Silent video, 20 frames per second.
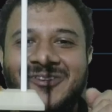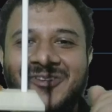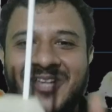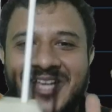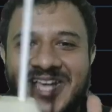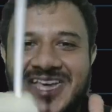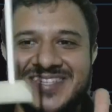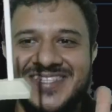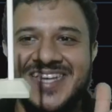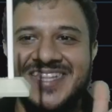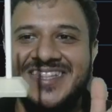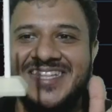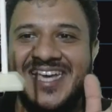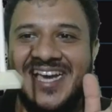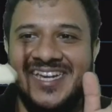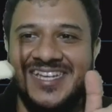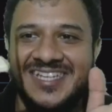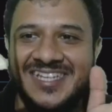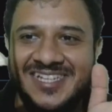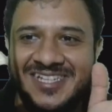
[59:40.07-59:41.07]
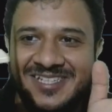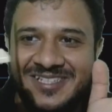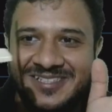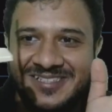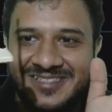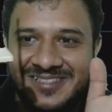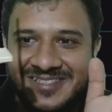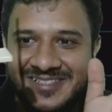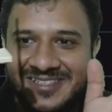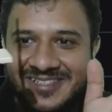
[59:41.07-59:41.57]
Do you guys get the idea?
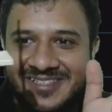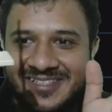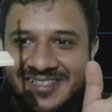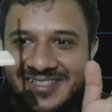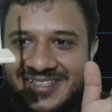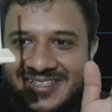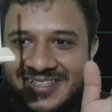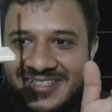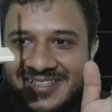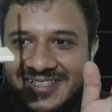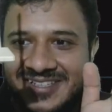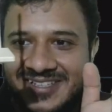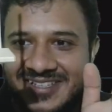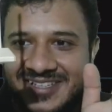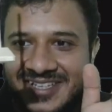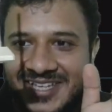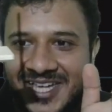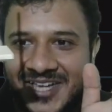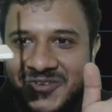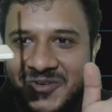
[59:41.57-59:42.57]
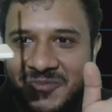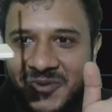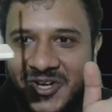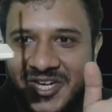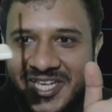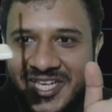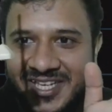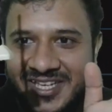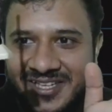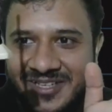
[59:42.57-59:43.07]

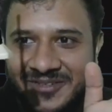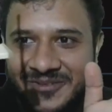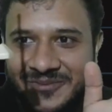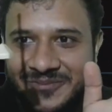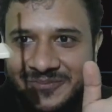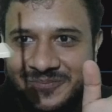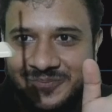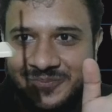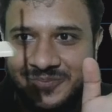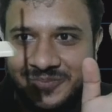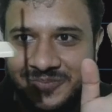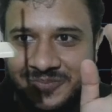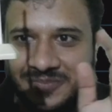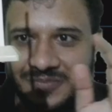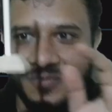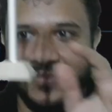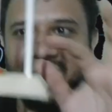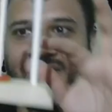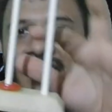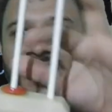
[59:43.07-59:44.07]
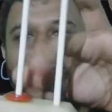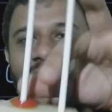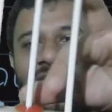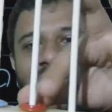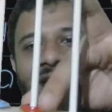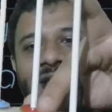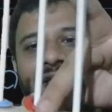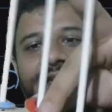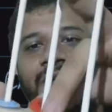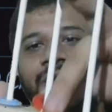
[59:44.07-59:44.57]
Everybody?
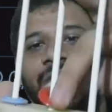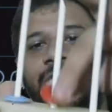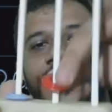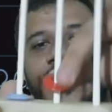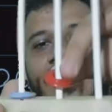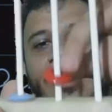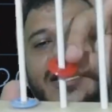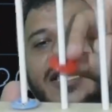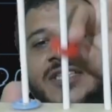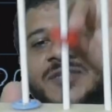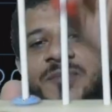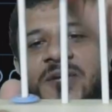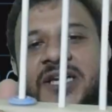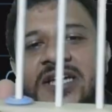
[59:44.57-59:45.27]
Yeah? Okay, let's make